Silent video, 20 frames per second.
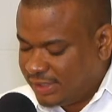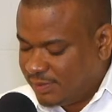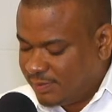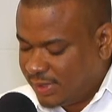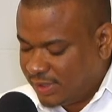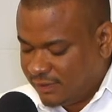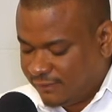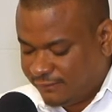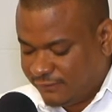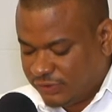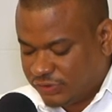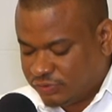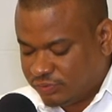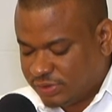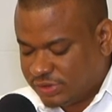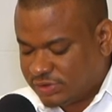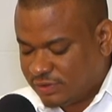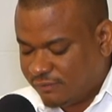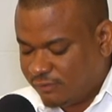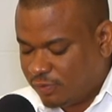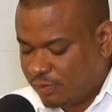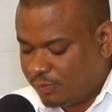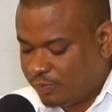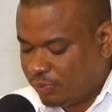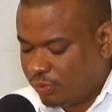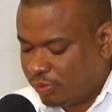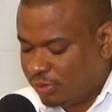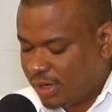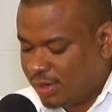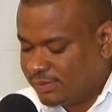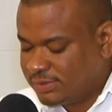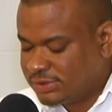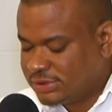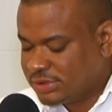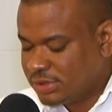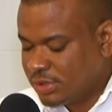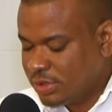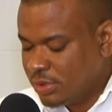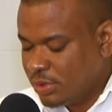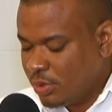the beneficiaries of our programs,
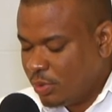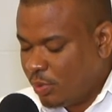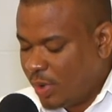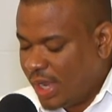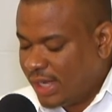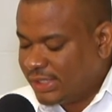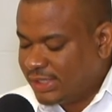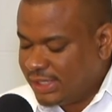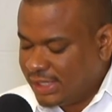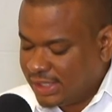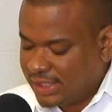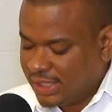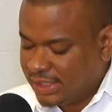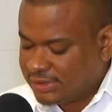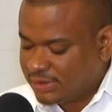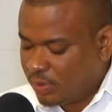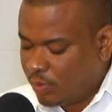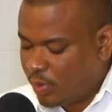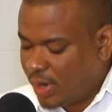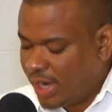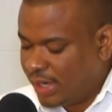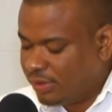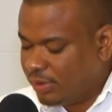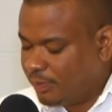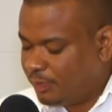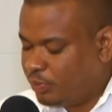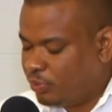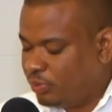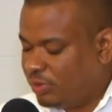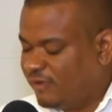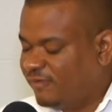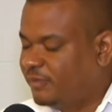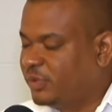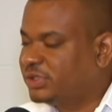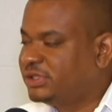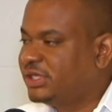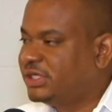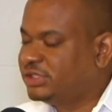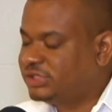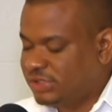while they get a wider pool of
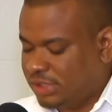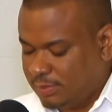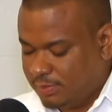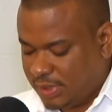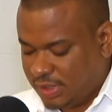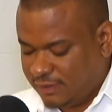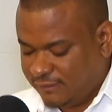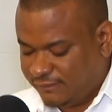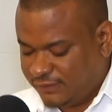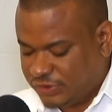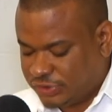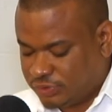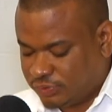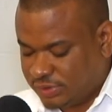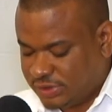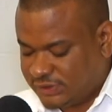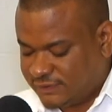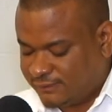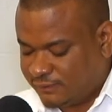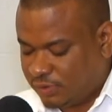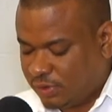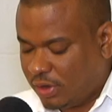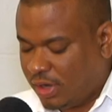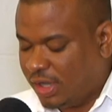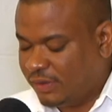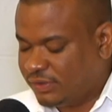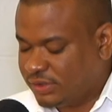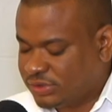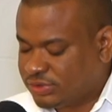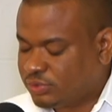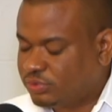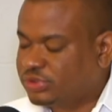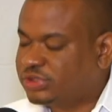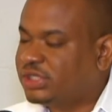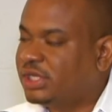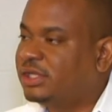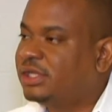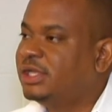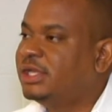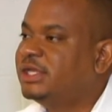potential beneficiaries for other
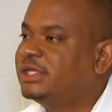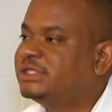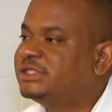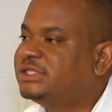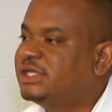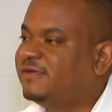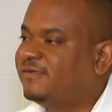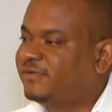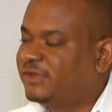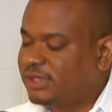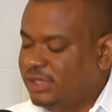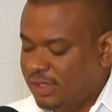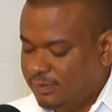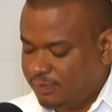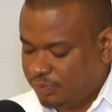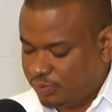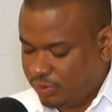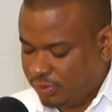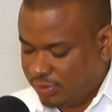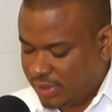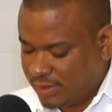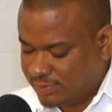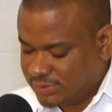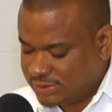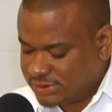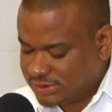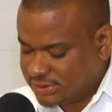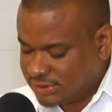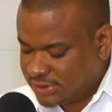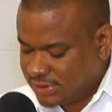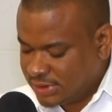social safety net programs.